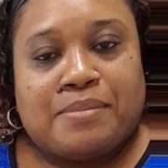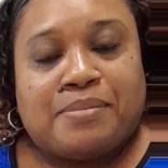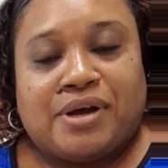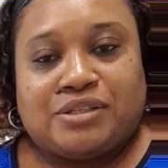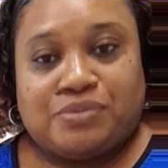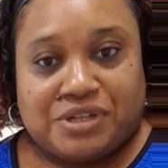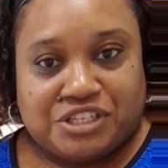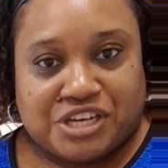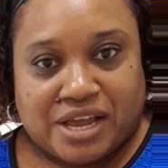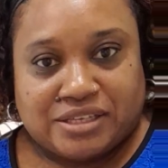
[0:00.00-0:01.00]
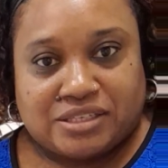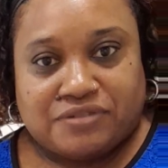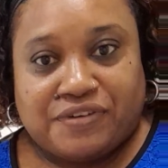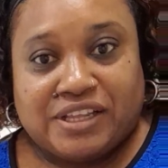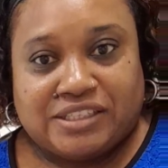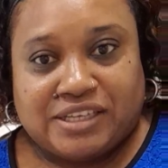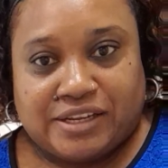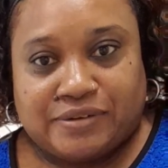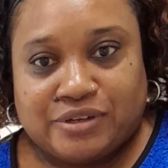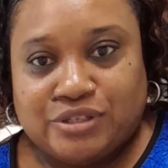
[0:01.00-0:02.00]
but we'll just fill it
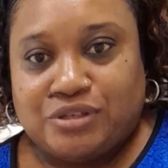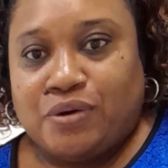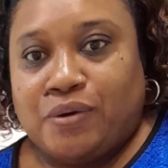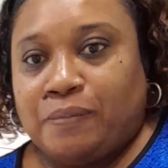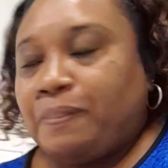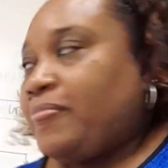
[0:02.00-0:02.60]
in. So